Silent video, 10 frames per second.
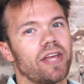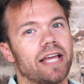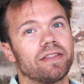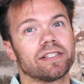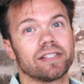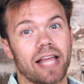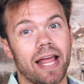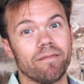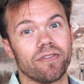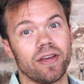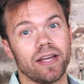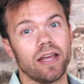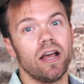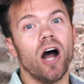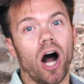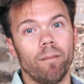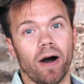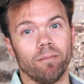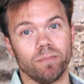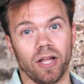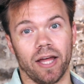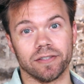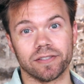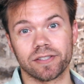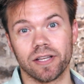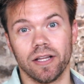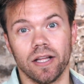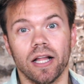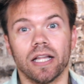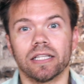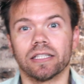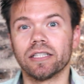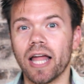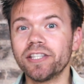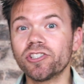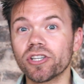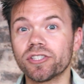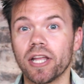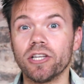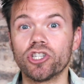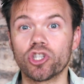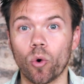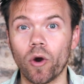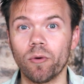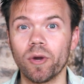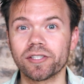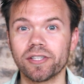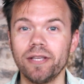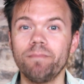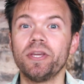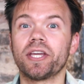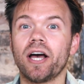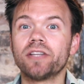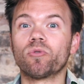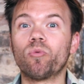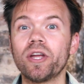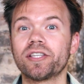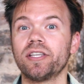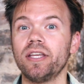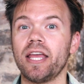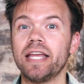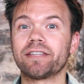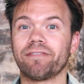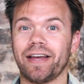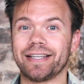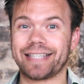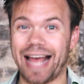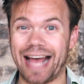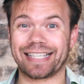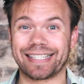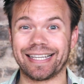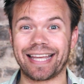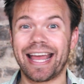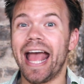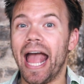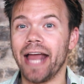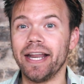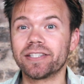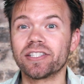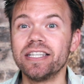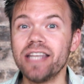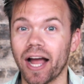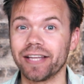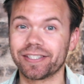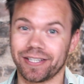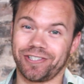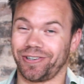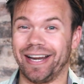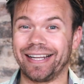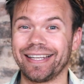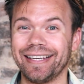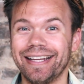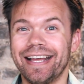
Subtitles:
saying the same thing about blends. Let's just enjoy whiskey because whiskey is fantastic and it's nice to drink.